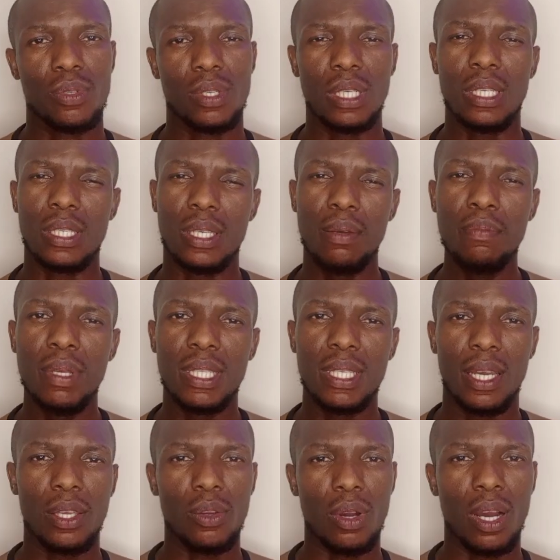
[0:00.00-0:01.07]
to see the same
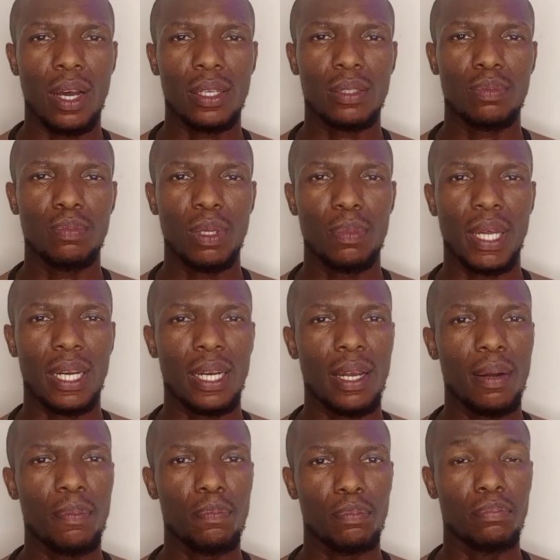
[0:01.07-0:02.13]
meter in your house, maybe
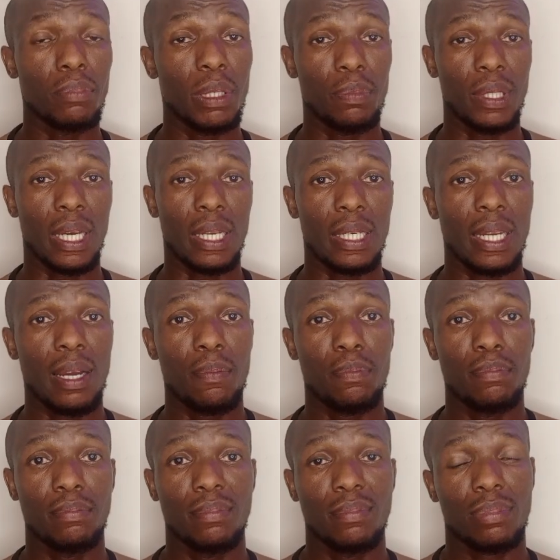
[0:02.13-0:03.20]
another
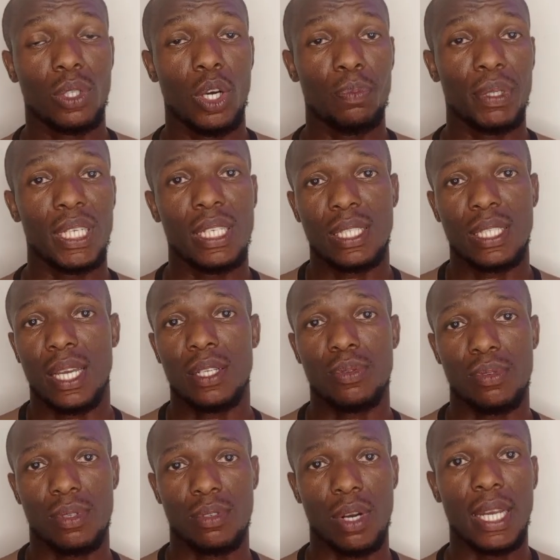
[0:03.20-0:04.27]
company decide
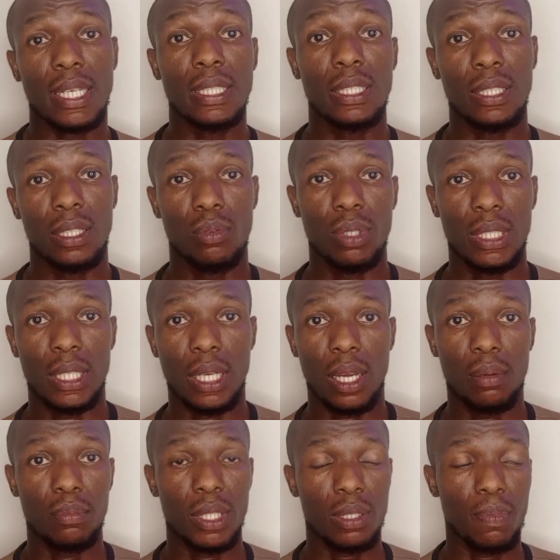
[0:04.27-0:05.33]
to strike deal with
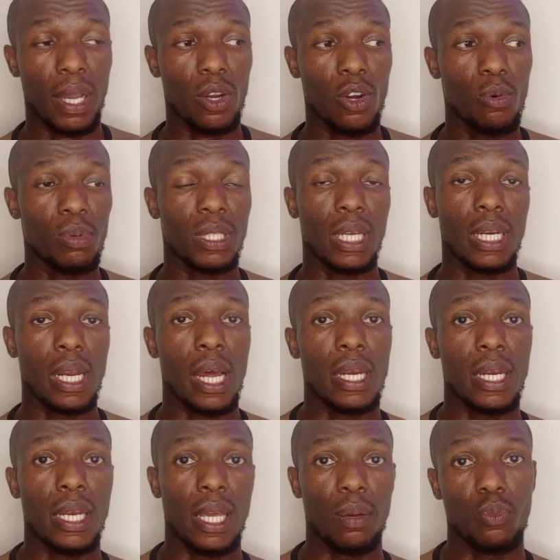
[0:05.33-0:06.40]
them. It might come with another
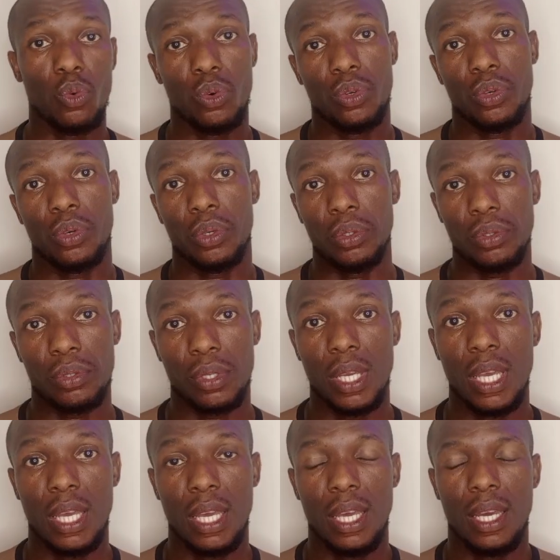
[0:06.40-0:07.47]
name, who knows.
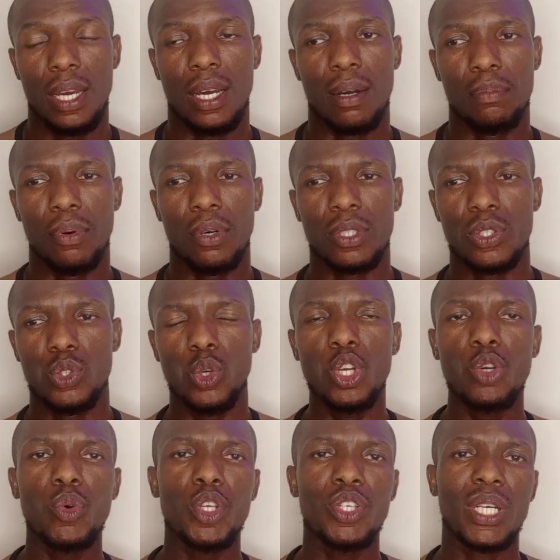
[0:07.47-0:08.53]
But the
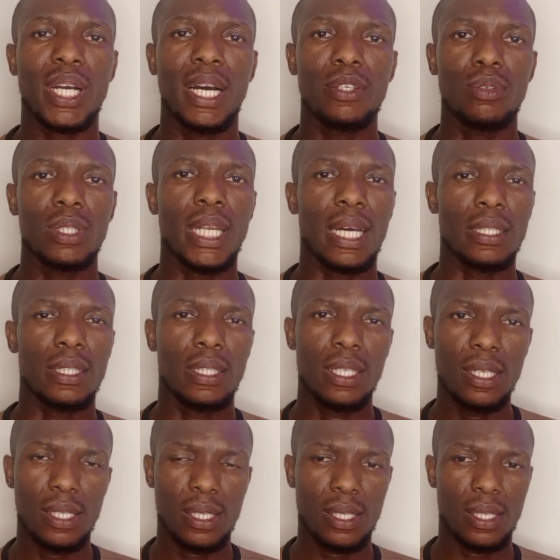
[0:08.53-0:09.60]
only way you can know that
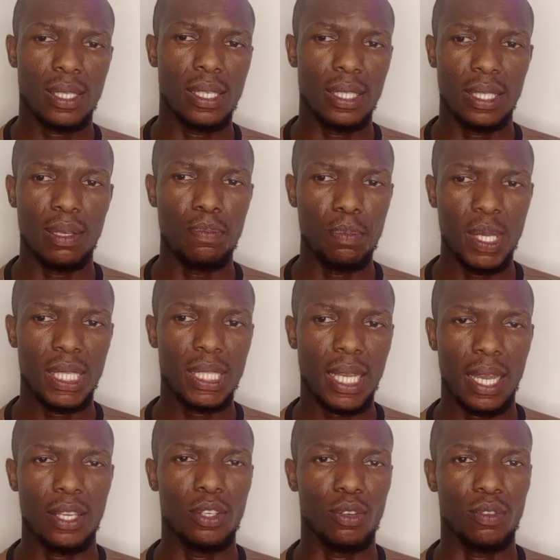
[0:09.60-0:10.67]
the
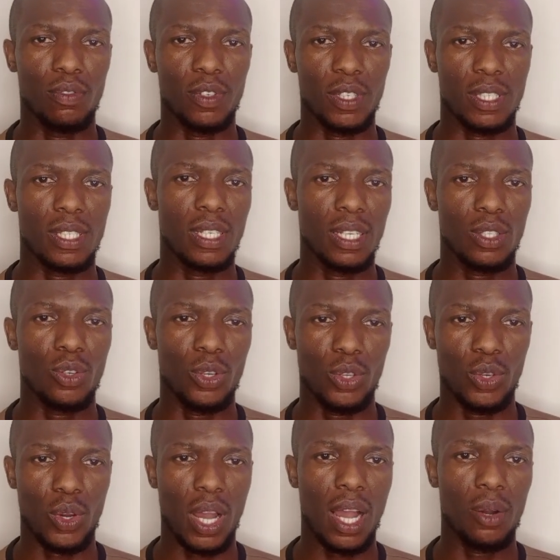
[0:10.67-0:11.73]
meter in your vicinity or in
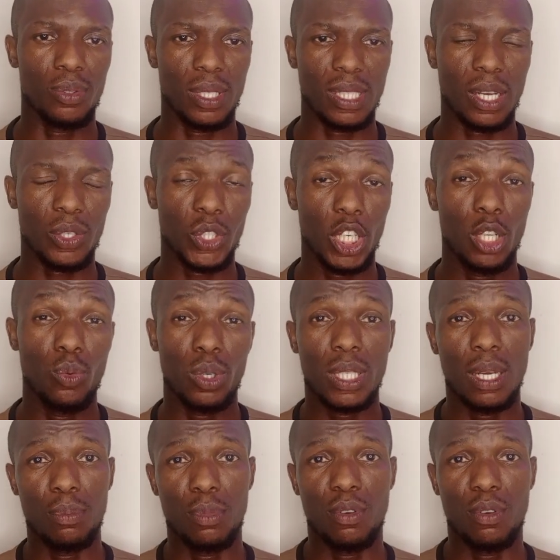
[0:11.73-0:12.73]
your house is actually what